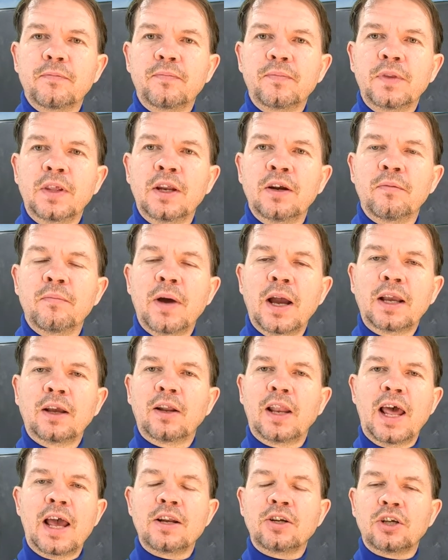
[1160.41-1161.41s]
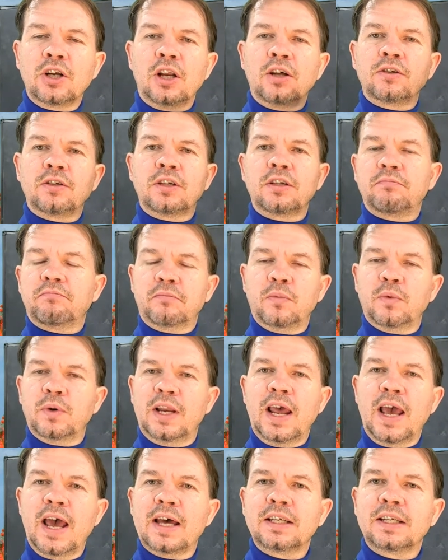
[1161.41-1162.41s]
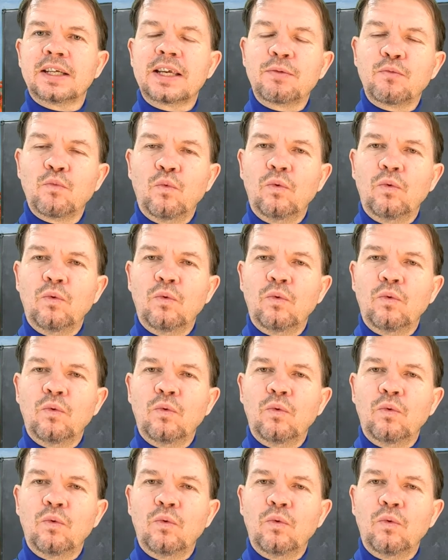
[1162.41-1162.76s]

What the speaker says: Michelangelo, when asked